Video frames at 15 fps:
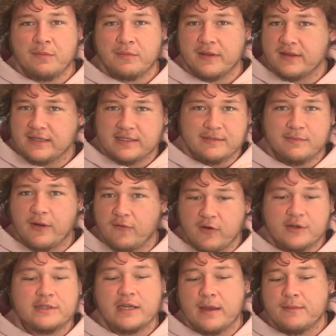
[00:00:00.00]
but this is my
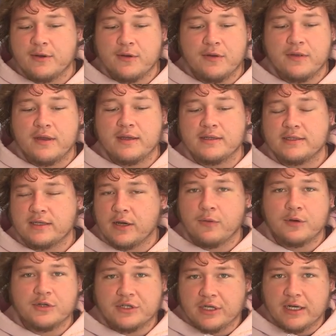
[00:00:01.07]
first time doing this, so
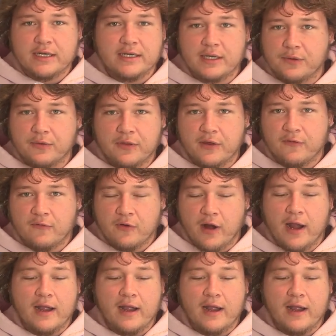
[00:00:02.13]
we're just going to deal with it for right